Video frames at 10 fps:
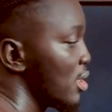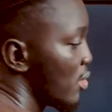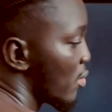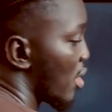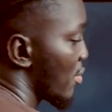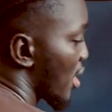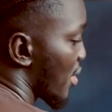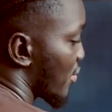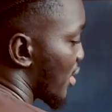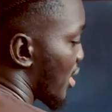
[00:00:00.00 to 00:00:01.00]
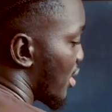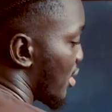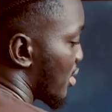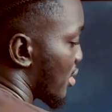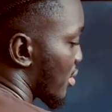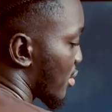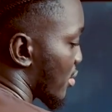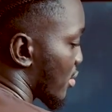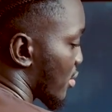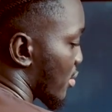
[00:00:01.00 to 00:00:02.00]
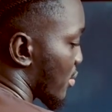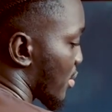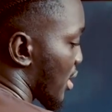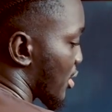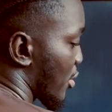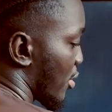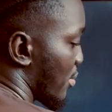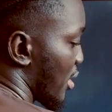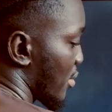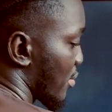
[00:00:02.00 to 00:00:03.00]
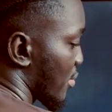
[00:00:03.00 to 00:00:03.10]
What we have there is price coming